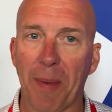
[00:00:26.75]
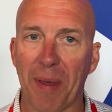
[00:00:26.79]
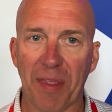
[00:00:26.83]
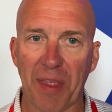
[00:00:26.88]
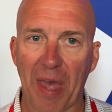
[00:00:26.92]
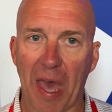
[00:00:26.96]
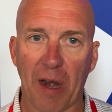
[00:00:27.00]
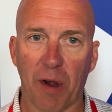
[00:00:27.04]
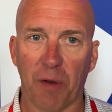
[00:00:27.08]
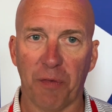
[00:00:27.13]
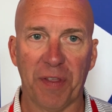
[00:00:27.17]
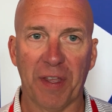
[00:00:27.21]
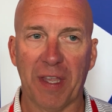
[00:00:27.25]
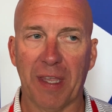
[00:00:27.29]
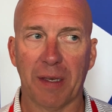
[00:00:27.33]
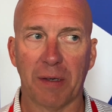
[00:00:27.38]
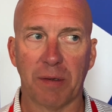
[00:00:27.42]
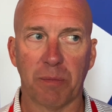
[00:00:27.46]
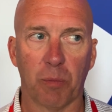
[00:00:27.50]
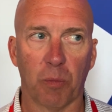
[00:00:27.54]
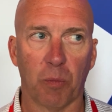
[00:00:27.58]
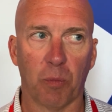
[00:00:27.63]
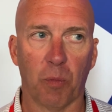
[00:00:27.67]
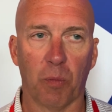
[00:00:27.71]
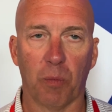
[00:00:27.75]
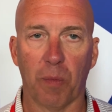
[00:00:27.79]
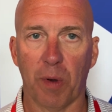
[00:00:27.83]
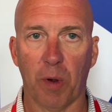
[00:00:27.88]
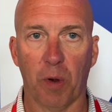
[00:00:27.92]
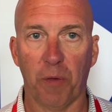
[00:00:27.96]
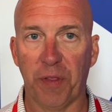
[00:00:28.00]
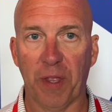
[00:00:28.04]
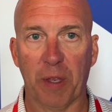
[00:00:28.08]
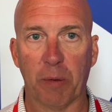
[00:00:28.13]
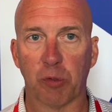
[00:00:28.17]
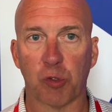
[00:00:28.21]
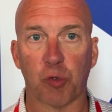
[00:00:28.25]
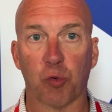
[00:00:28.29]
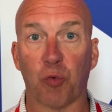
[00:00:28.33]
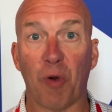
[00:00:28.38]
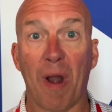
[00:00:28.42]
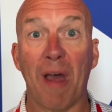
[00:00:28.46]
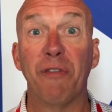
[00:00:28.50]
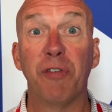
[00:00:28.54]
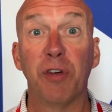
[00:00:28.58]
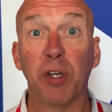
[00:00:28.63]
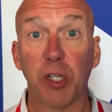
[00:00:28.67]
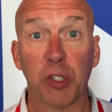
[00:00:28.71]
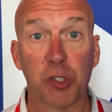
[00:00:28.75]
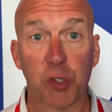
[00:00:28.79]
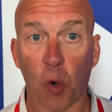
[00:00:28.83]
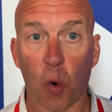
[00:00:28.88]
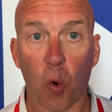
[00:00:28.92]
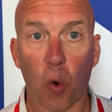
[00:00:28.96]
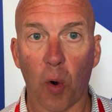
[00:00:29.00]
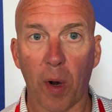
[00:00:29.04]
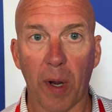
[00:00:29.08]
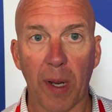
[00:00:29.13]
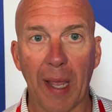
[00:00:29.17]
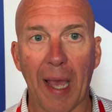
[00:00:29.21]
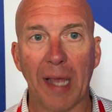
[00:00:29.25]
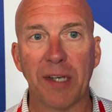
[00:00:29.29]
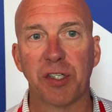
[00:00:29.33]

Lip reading: I don't think it was revelatory.